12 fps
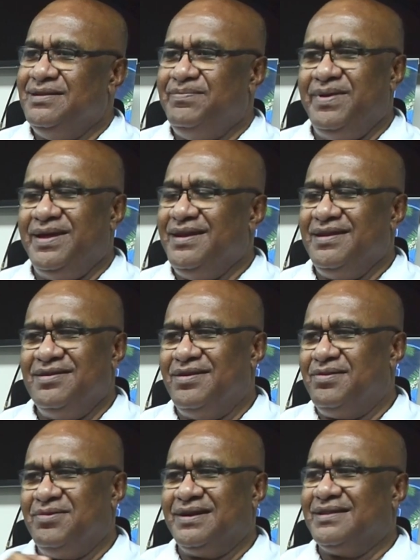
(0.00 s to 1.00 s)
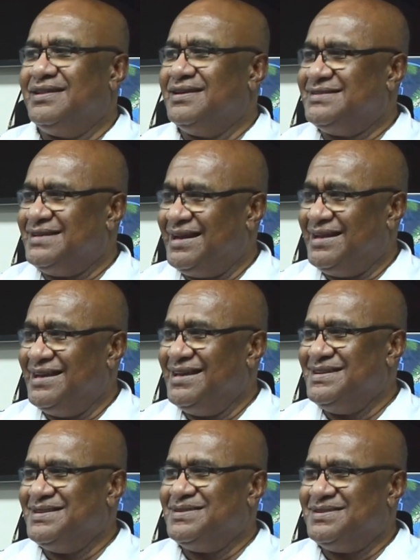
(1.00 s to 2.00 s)
depending on what the setting
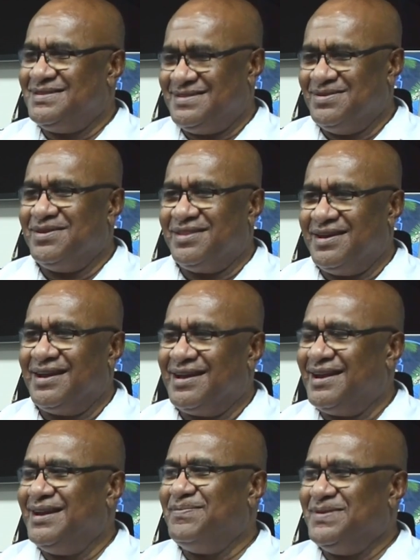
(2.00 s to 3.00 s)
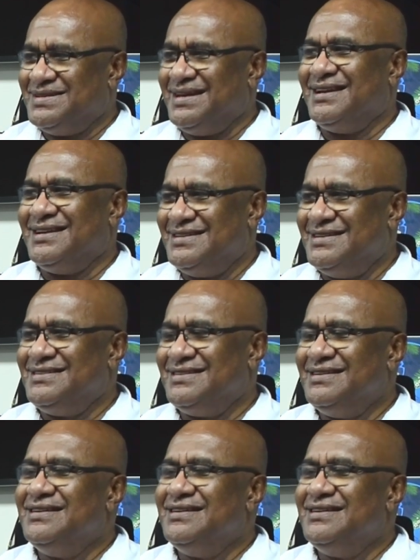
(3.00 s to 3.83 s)
is or the agreed percentage is,